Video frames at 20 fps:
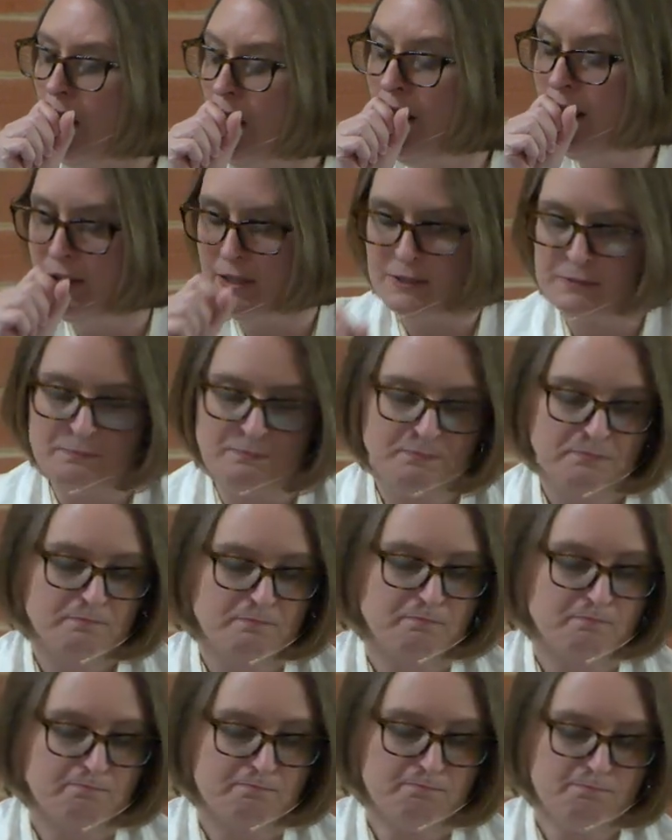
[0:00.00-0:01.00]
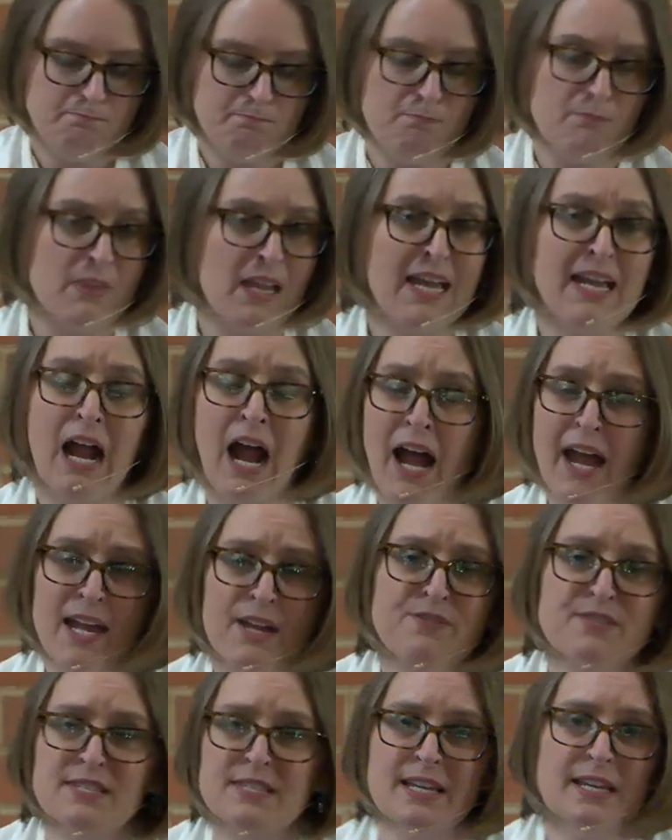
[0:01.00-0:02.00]
and I
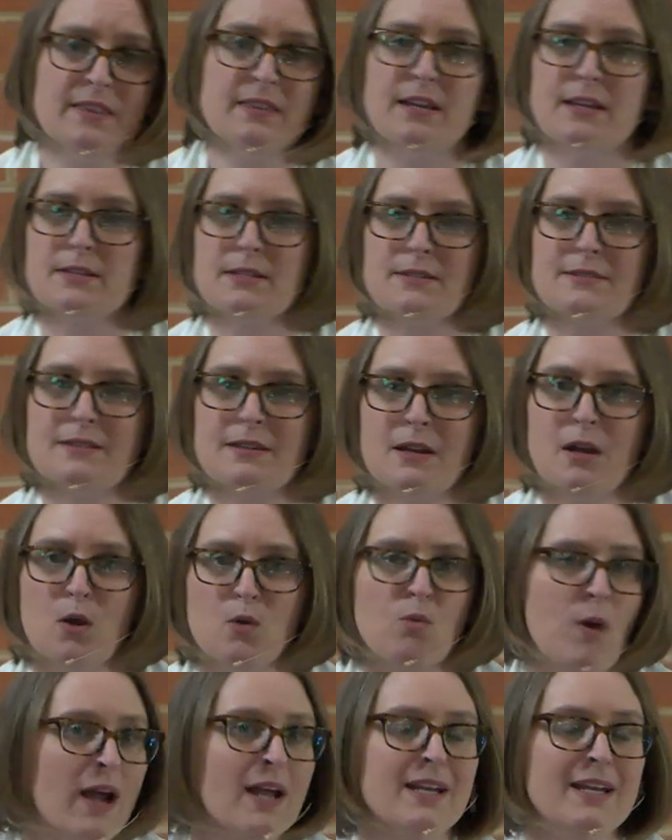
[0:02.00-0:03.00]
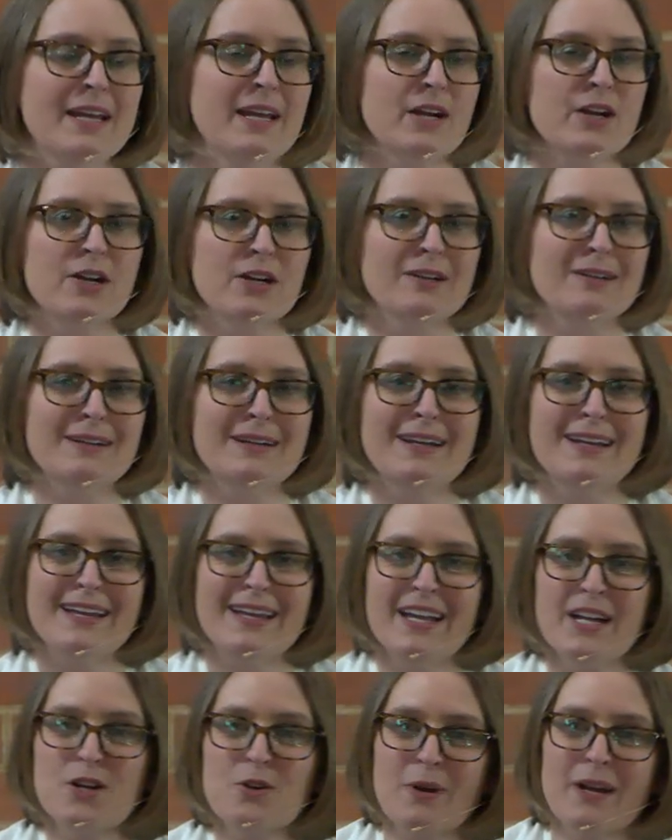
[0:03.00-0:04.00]
have seen this right here
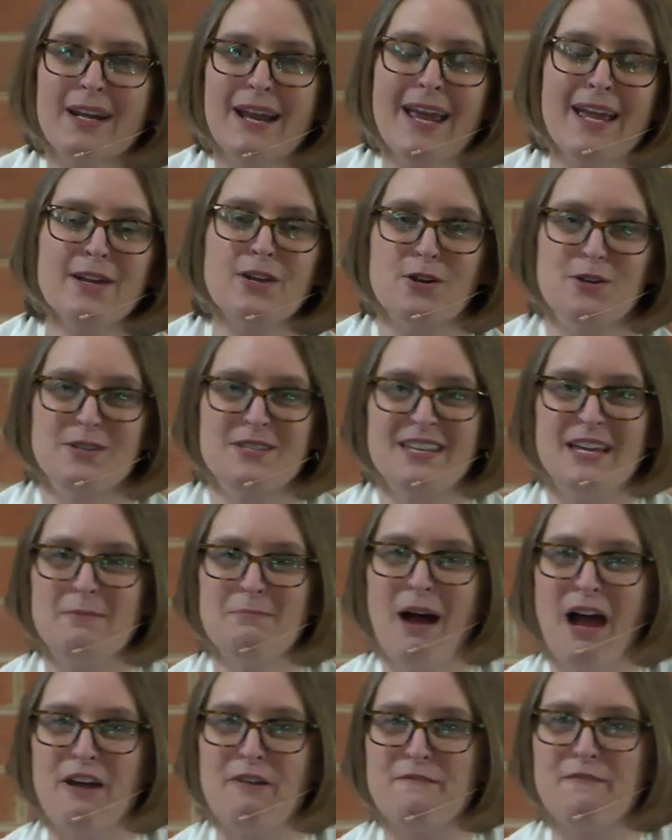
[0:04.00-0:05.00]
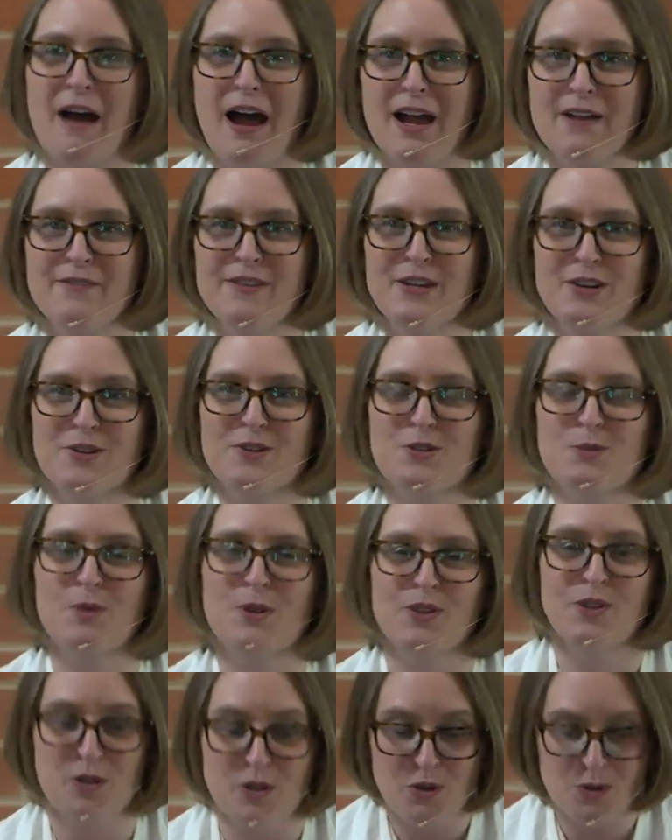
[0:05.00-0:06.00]
in Green Acres in my five years
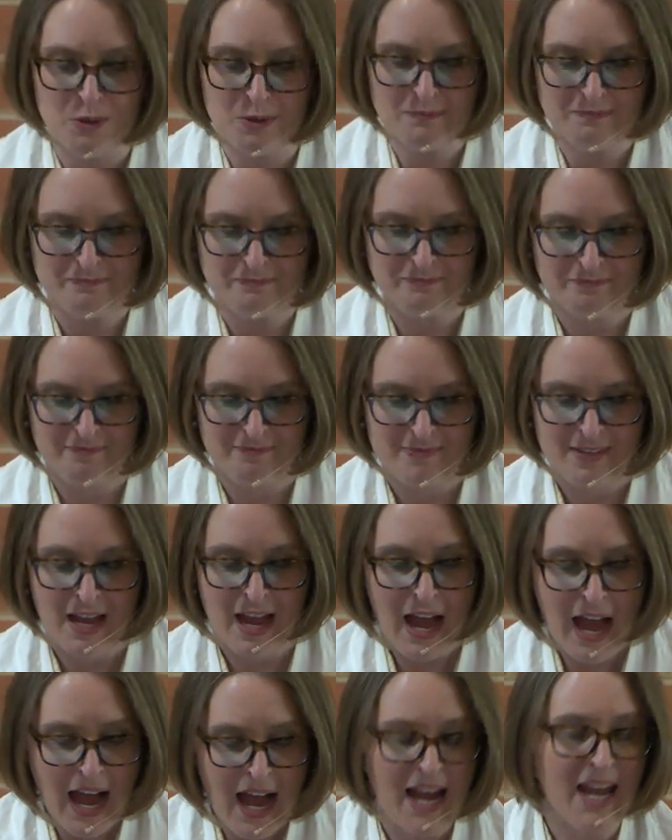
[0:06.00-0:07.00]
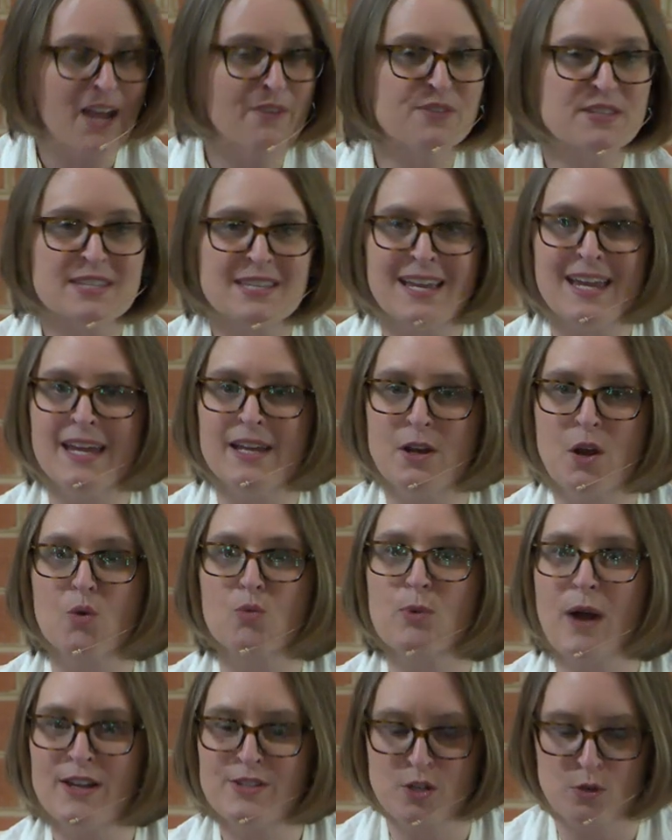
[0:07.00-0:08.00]
with you. I have seen
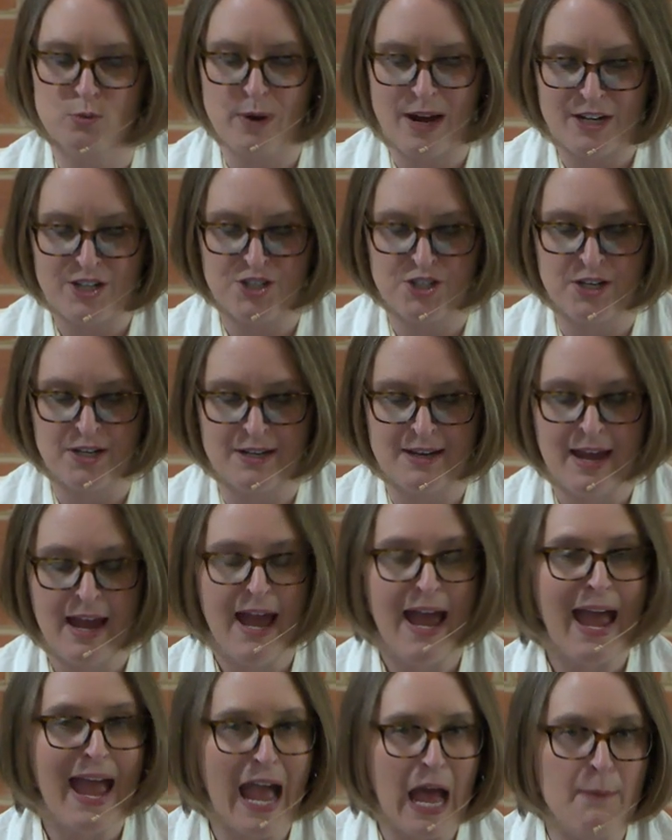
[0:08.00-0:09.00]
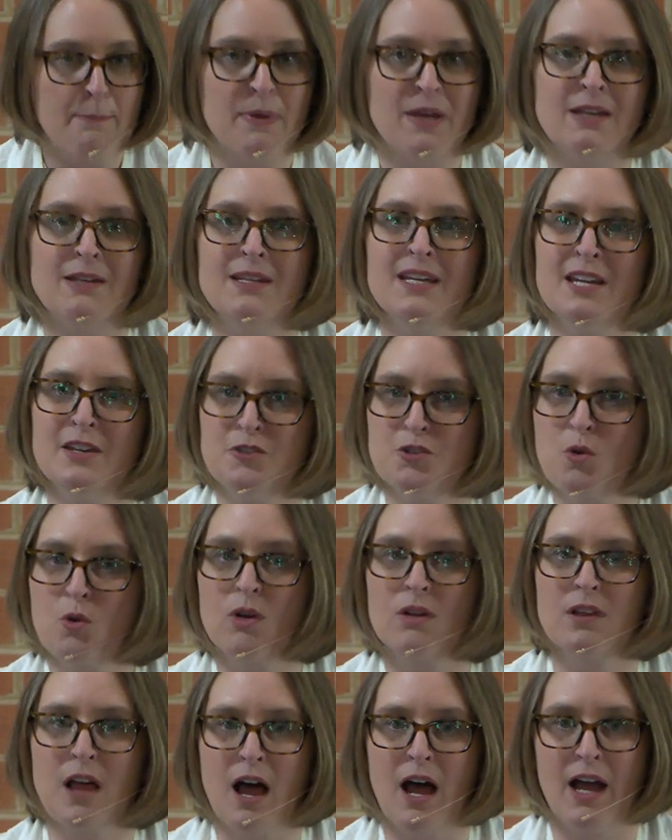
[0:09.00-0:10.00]
resurrection happen in
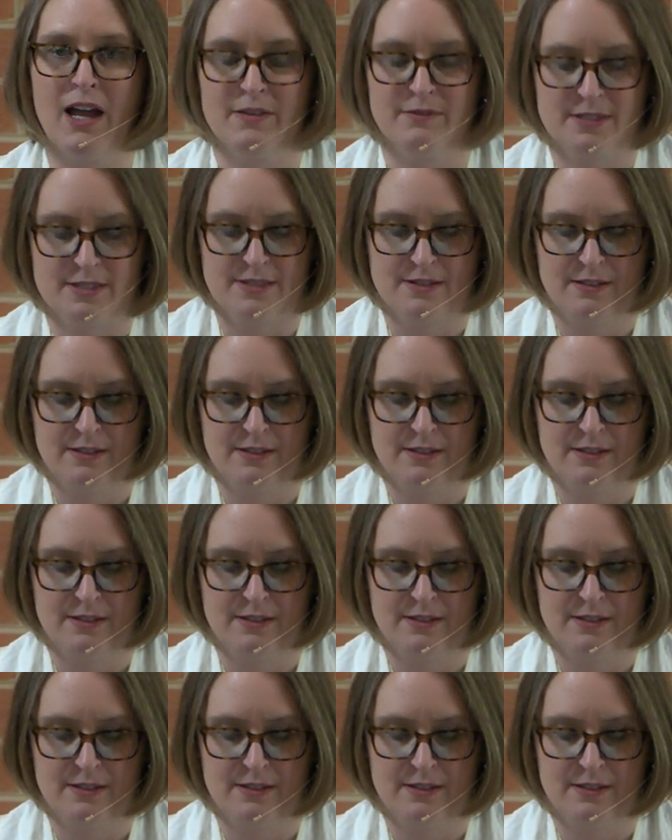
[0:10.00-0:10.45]
your lives.